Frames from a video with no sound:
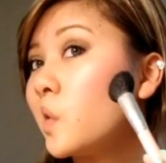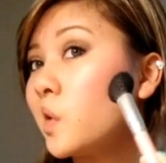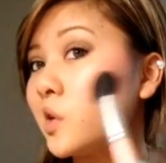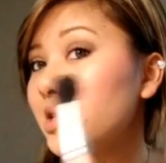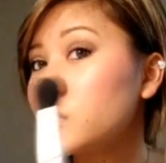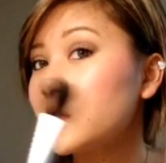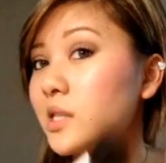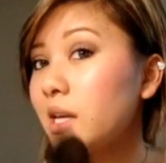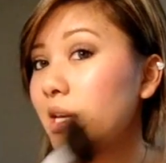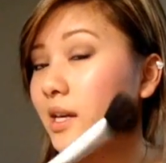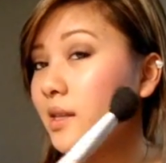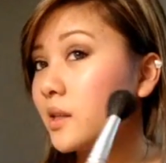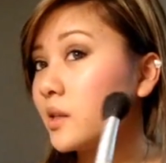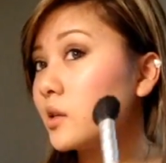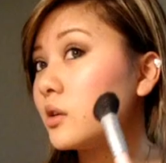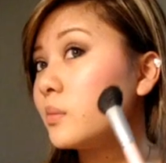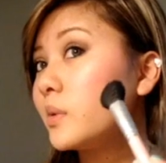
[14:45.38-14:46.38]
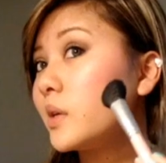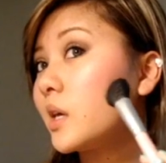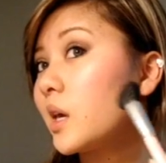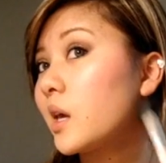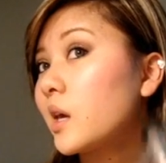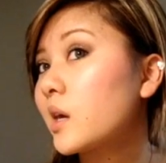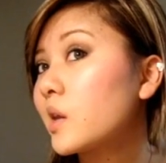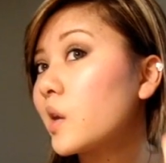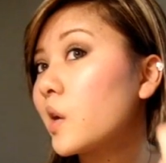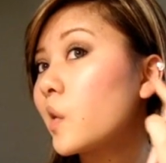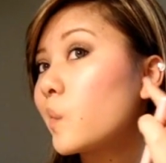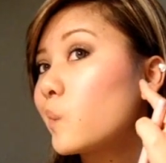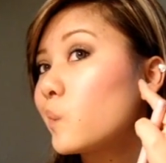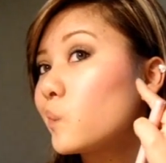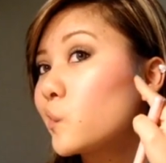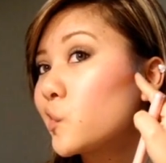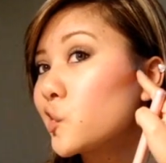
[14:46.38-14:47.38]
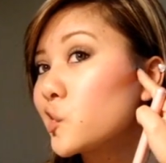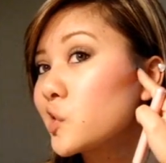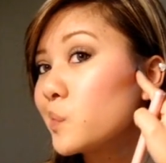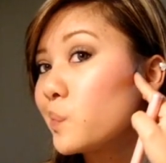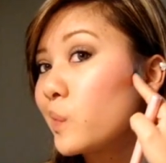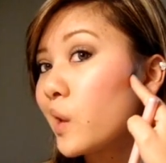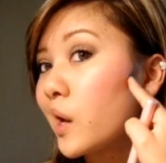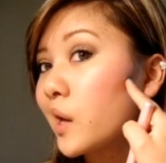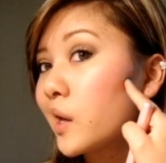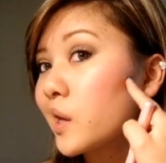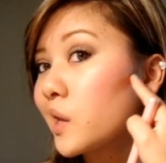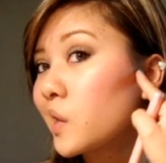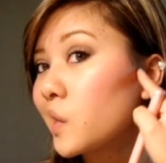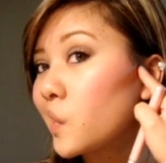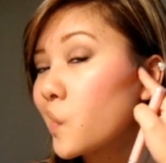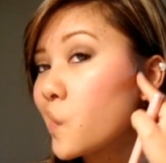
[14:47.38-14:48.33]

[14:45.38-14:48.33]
Just take a little bit and just apply it